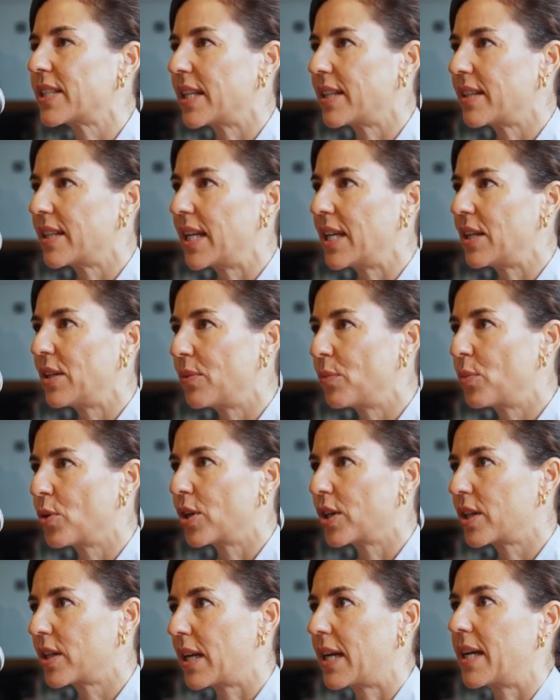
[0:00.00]
and they
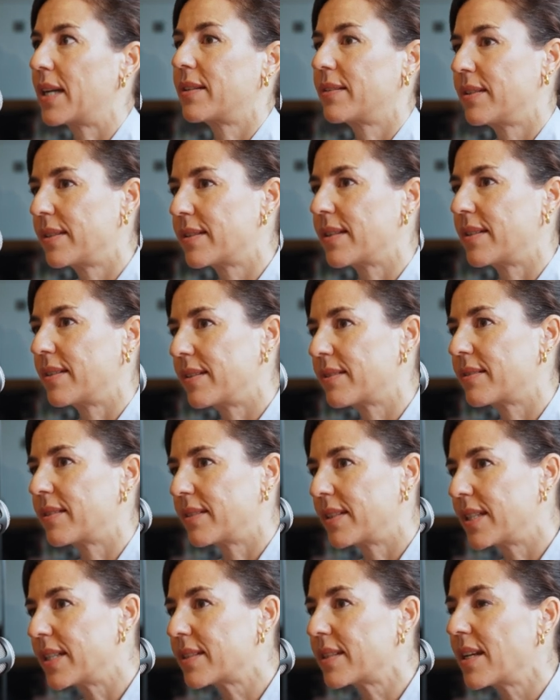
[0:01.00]
work like this and this
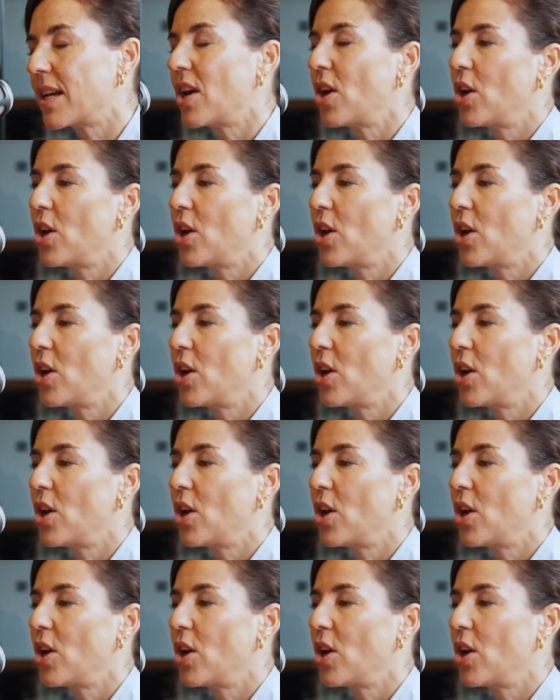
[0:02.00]
and this.